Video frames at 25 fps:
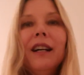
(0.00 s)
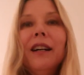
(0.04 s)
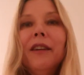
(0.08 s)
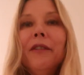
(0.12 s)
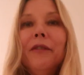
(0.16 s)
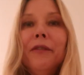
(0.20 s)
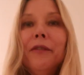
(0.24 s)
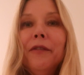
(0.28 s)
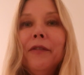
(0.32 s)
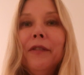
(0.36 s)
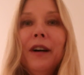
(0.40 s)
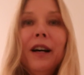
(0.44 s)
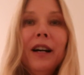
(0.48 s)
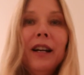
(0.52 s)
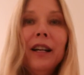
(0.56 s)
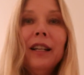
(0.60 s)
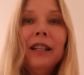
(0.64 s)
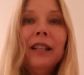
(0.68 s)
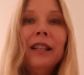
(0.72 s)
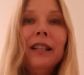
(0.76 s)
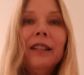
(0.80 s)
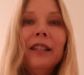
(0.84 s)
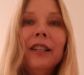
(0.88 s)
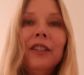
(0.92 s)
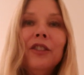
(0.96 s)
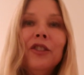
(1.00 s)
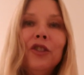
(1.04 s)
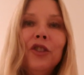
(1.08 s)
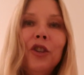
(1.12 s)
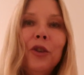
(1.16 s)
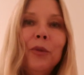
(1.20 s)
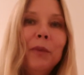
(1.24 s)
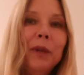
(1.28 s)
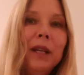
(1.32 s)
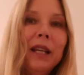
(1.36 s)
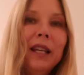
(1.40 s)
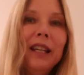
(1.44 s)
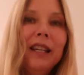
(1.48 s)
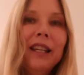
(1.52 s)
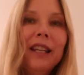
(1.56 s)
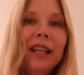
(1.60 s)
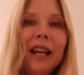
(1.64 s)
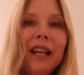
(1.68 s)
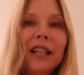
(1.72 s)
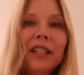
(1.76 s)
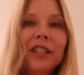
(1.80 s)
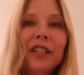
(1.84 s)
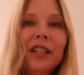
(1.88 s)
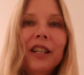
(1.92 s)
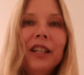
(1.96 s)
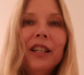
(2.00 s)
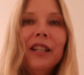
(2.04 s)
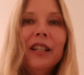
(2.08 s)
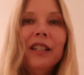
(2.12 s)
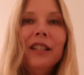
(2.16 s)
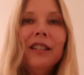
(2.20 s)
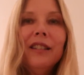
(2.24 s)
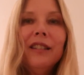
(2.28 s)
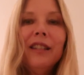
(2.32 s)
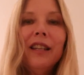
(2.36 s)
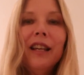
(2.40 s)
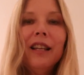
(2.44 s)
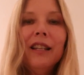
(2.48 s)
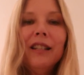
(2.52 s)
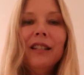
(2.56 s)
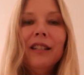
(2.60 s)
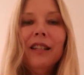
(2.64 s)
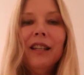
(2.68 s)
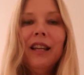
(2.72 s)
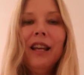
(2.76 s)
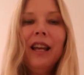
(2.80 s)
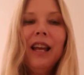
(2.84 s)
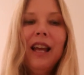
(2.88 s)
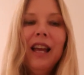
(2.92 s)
I find that there's so many gadgets and